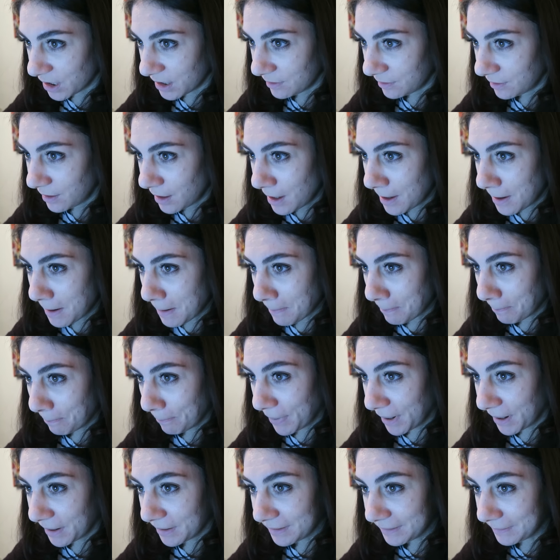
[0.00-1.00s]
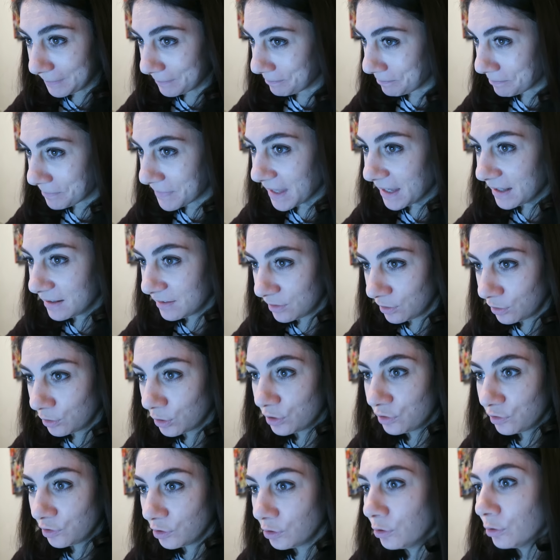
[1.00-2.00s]
it. But it's
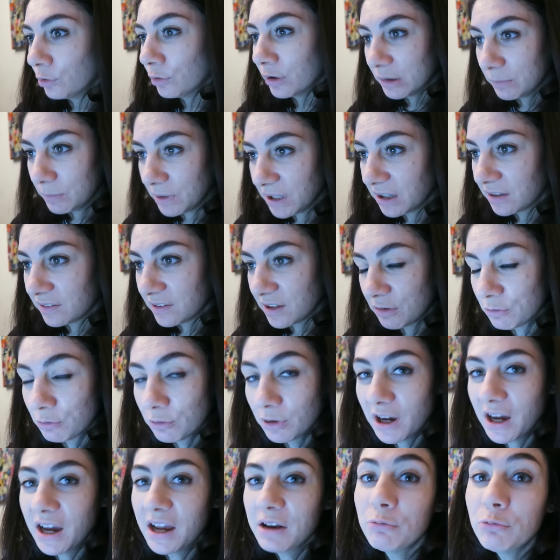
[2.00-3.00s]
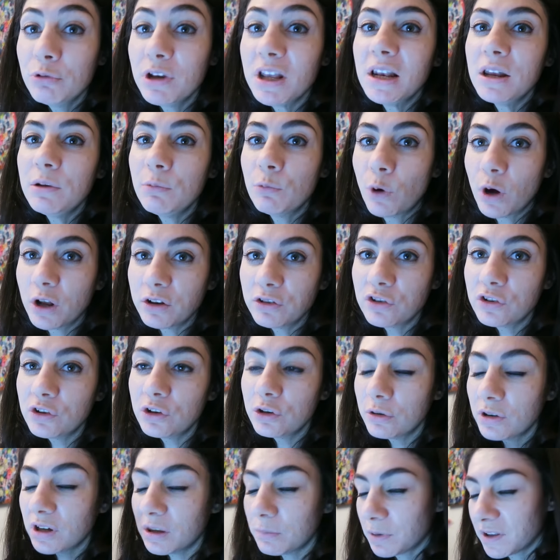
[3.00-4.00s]
good to do it because I really want to
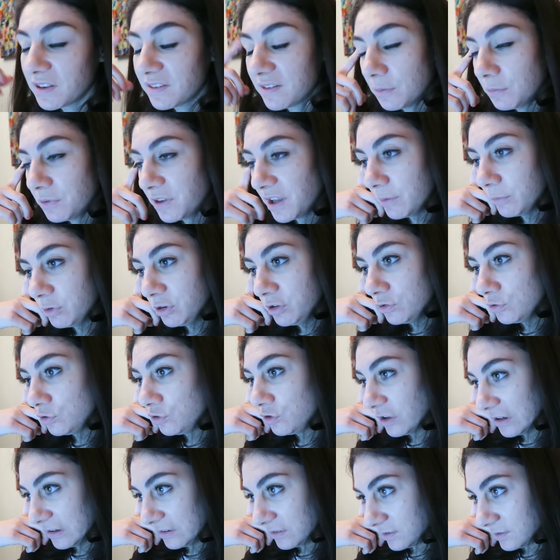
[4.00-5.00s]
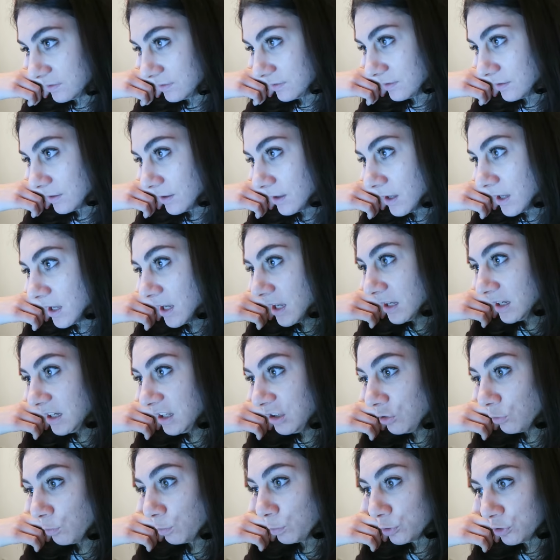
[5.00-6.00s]
do it, but sometimes you just
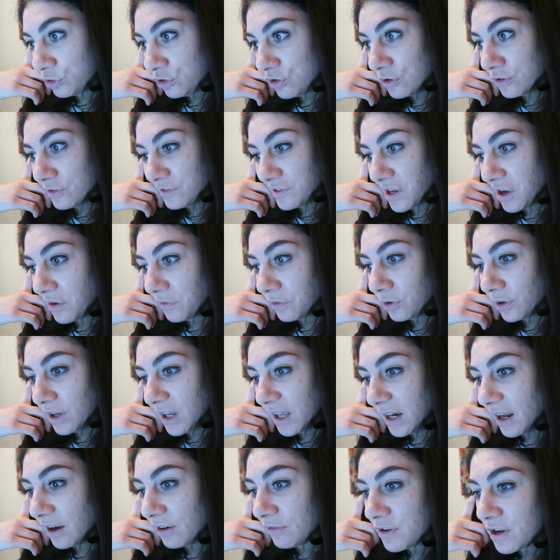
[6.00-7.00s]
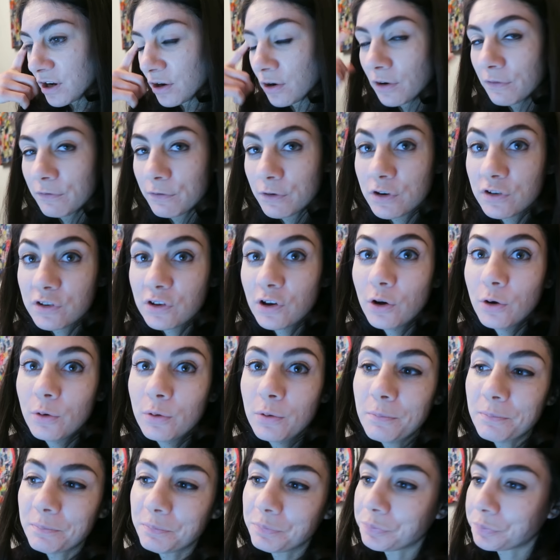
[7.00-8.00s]
need to push yourself to get out of your comfort
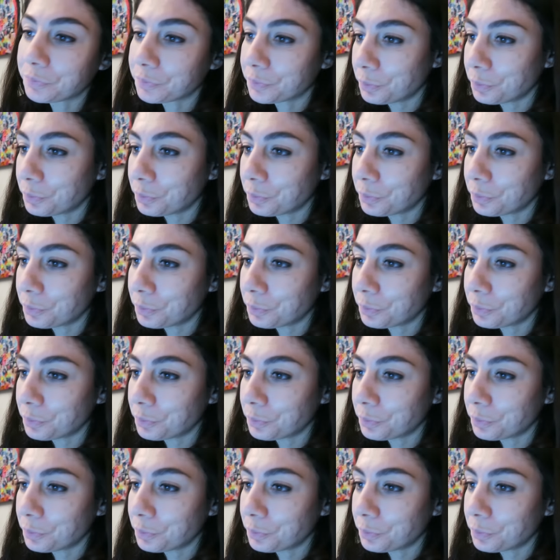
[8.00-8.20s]
zone.